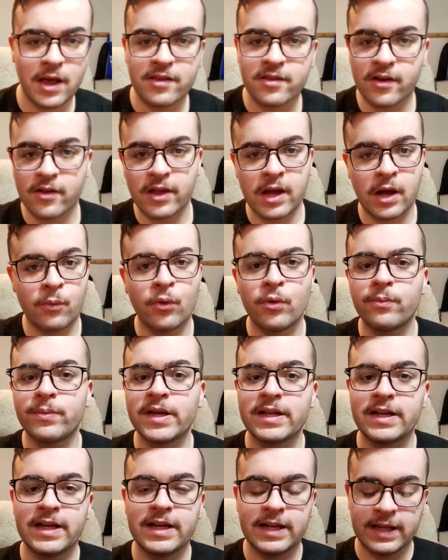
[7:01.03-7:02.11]
But
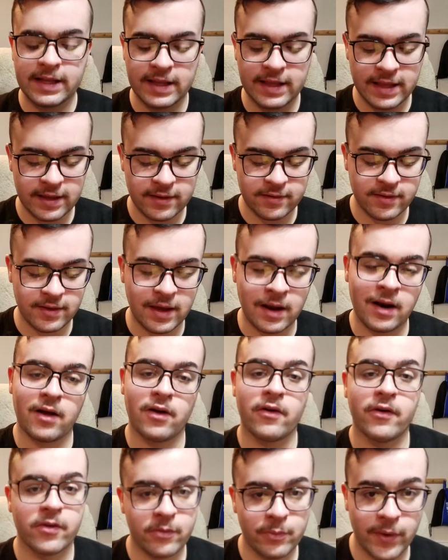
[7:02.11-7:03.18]
basically I won't be needing
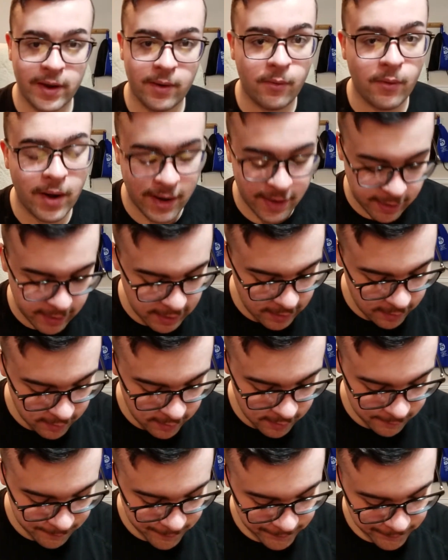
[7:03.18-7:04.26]
this, and I'll explain
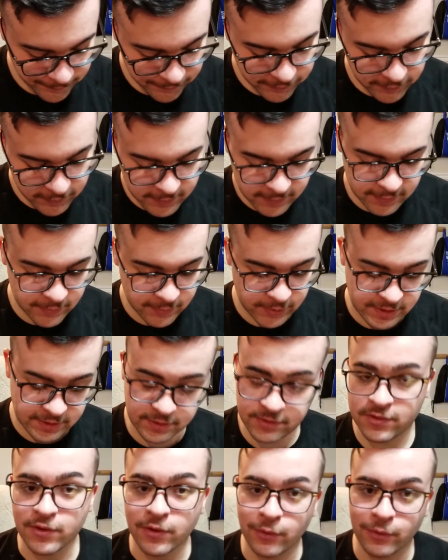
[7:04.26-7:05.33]
why later,
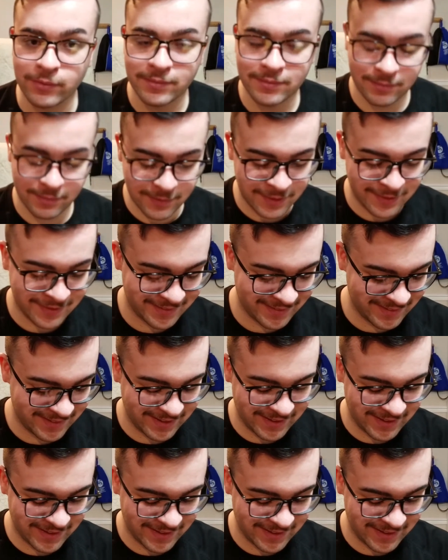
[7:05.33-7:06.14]
which is soon.